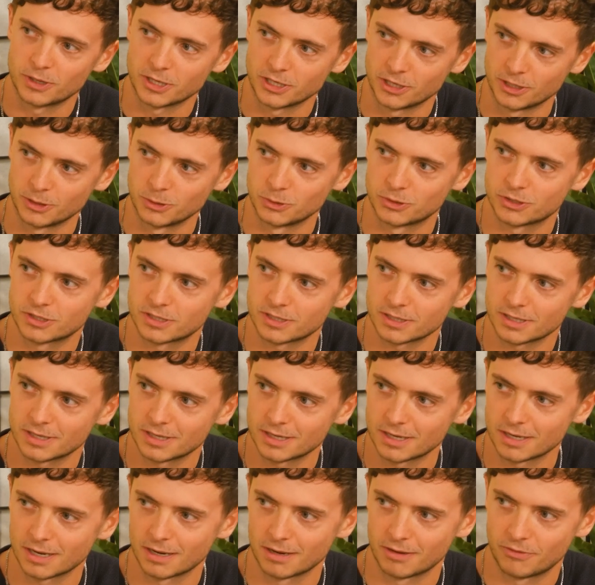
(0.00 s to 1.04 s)
used
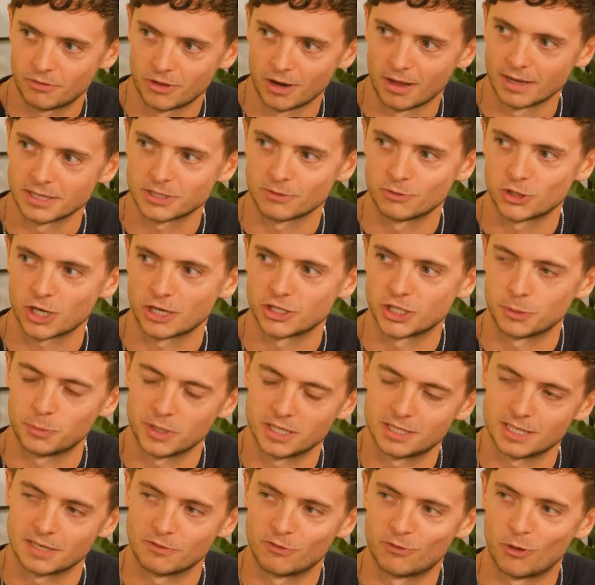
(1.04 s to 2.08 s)
the likes of
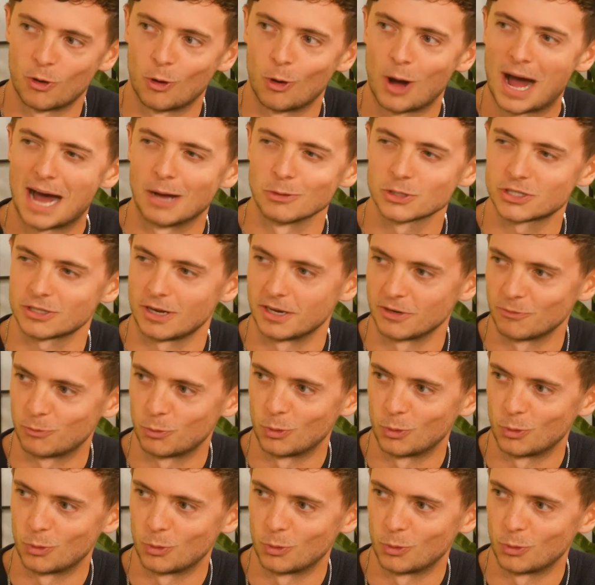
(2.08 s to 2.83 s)
ChatGPT for outside of